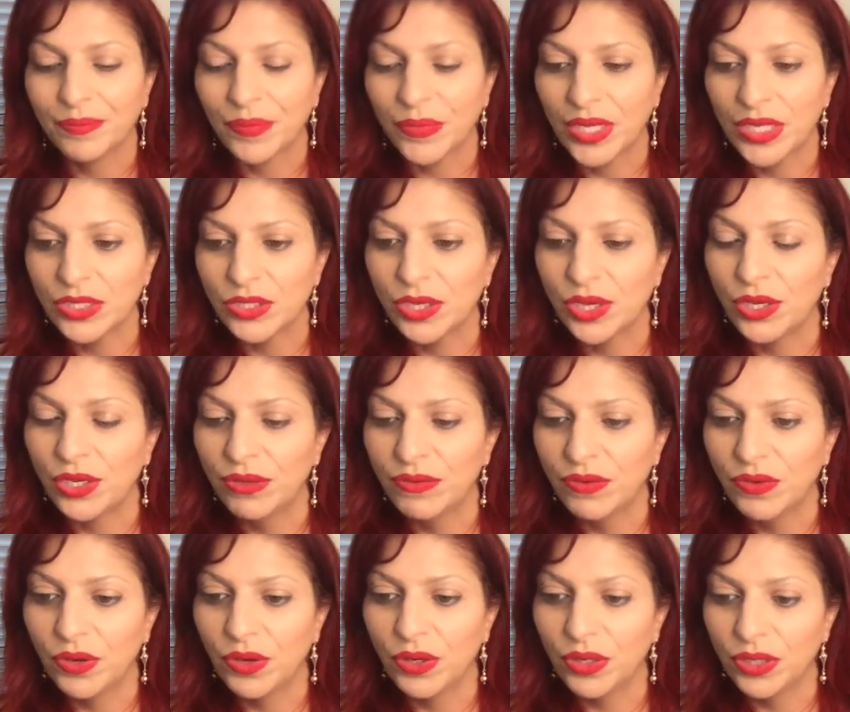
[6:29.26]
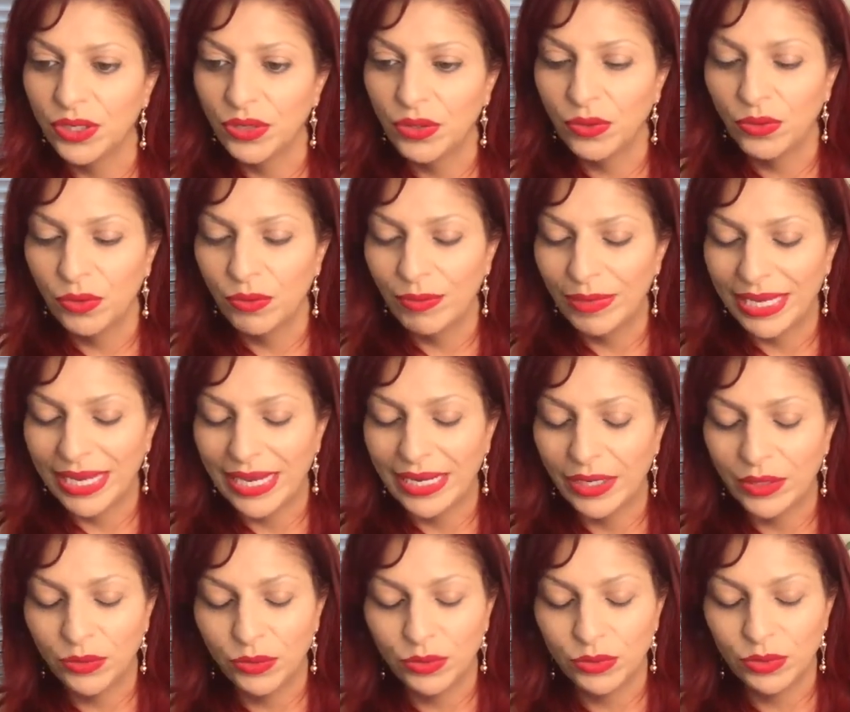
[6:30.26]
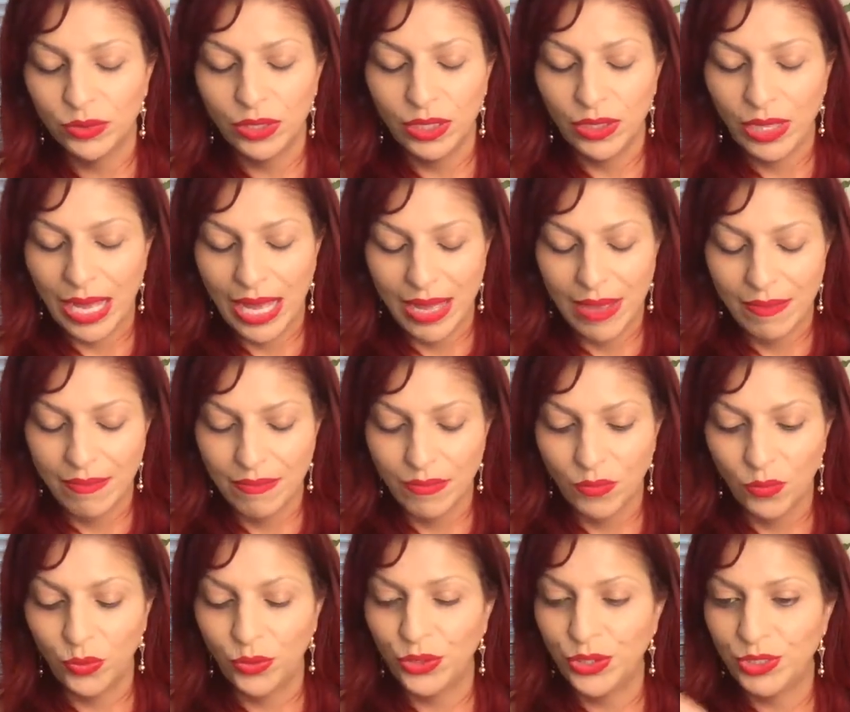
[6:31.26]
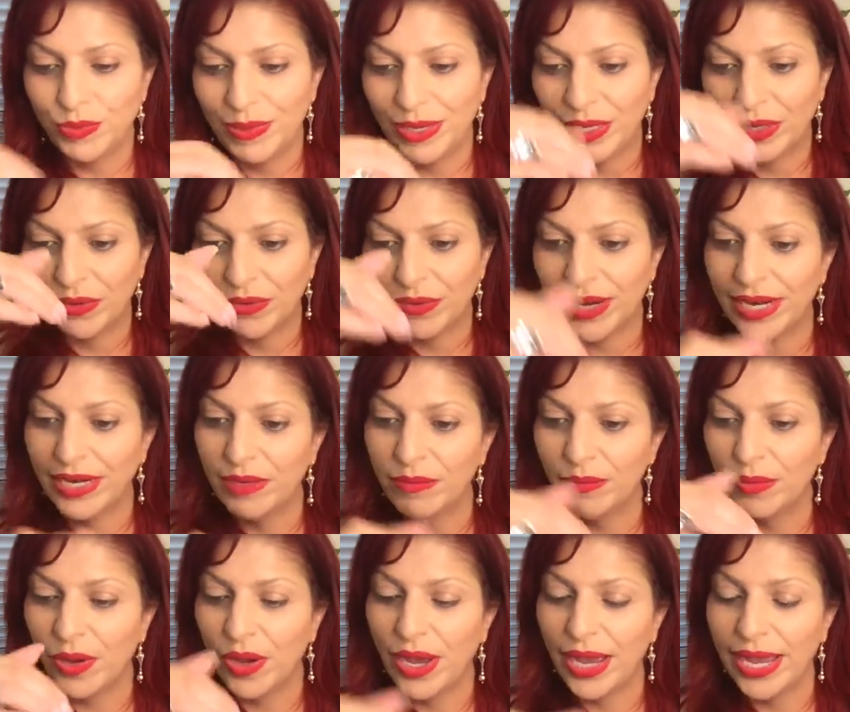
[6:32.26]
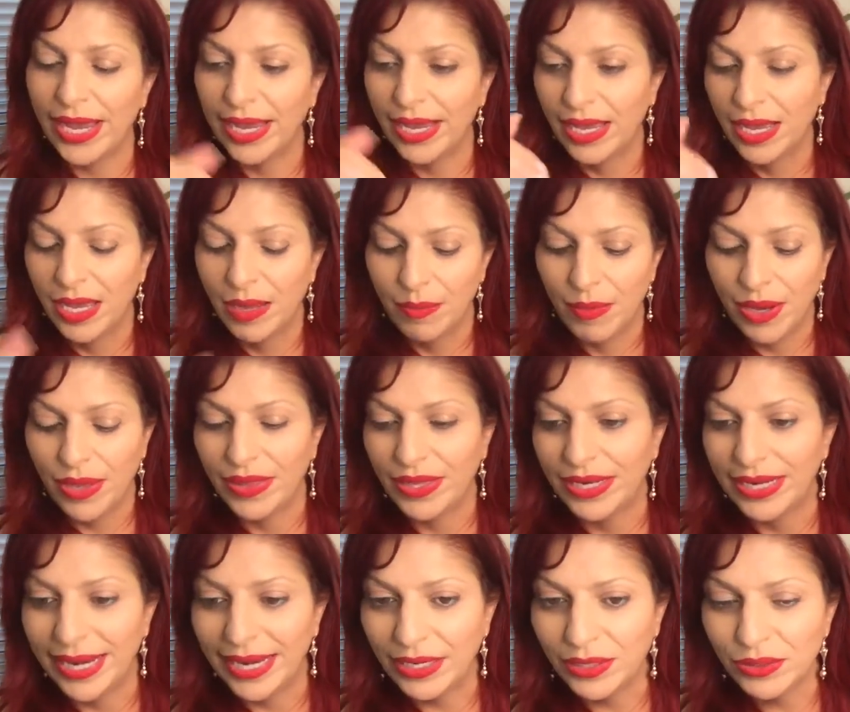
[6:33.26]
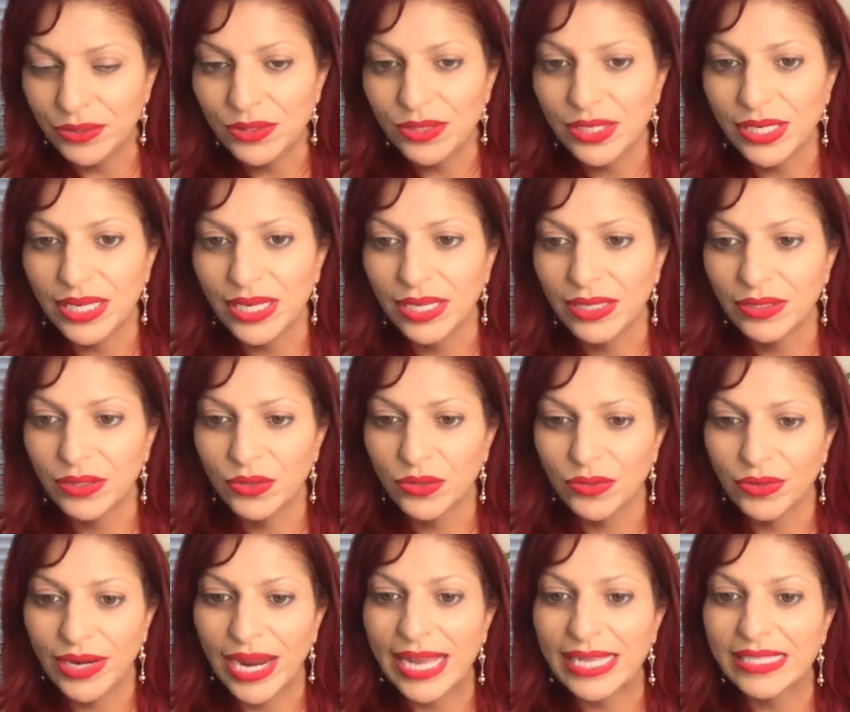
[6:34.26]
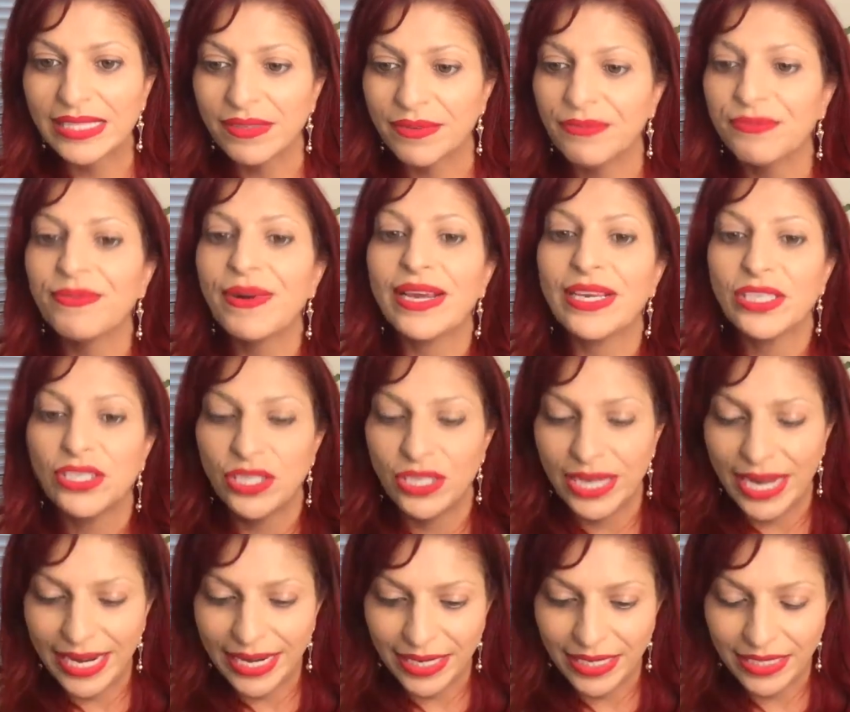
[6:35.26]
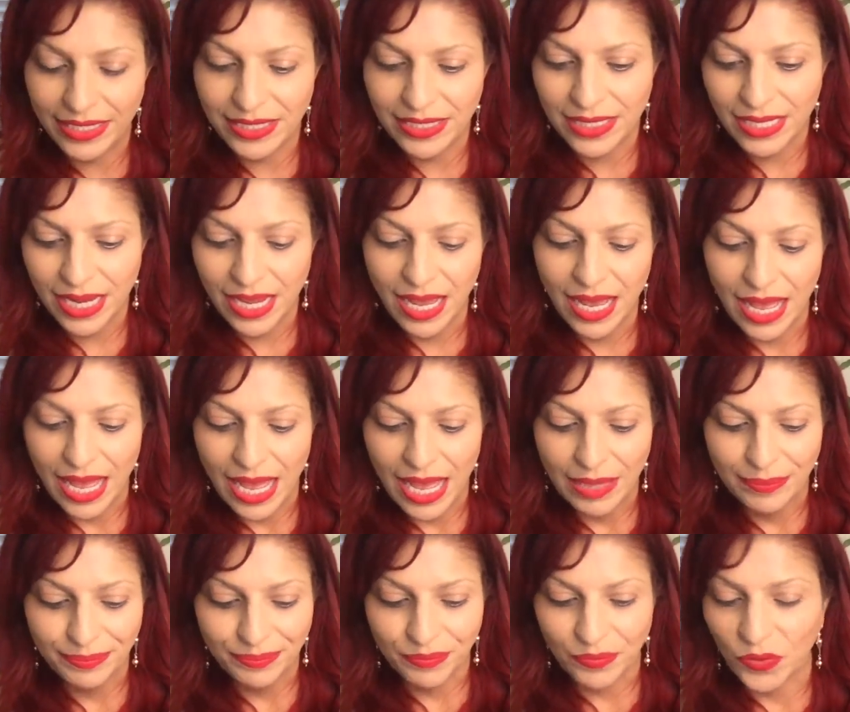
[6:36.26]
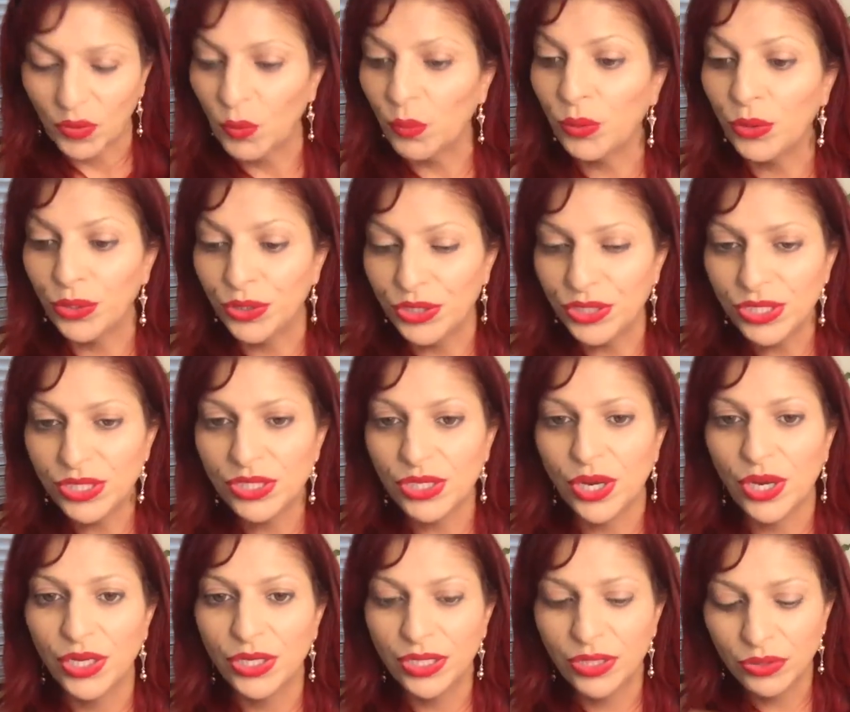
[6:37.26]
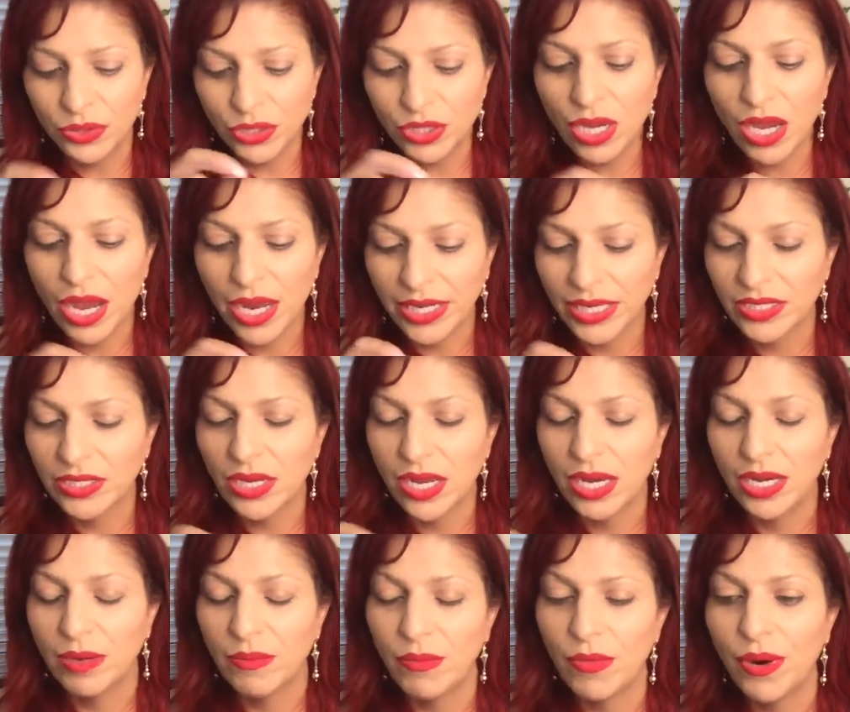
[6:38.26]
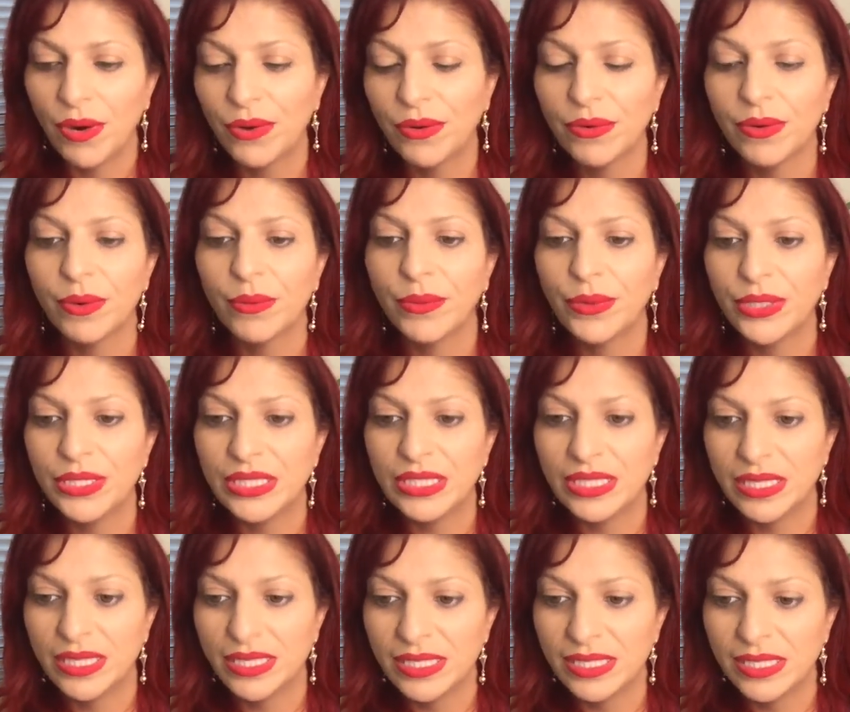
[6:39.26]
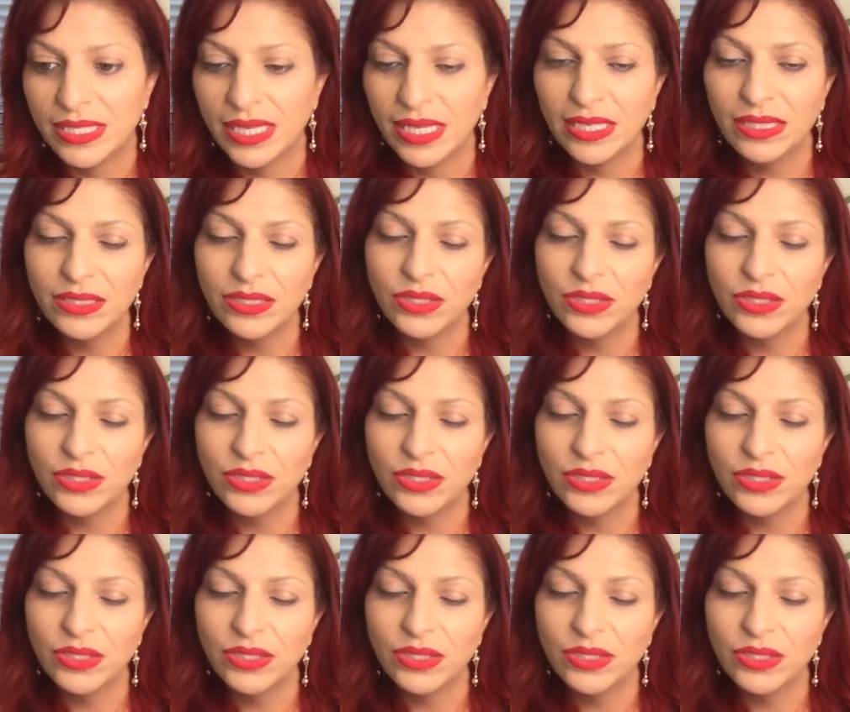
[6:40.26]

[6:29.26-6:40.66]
So you've got your mechanical wound being created by the needles, and it creates a fractionated wound, so little tiny micro wounds in the skin.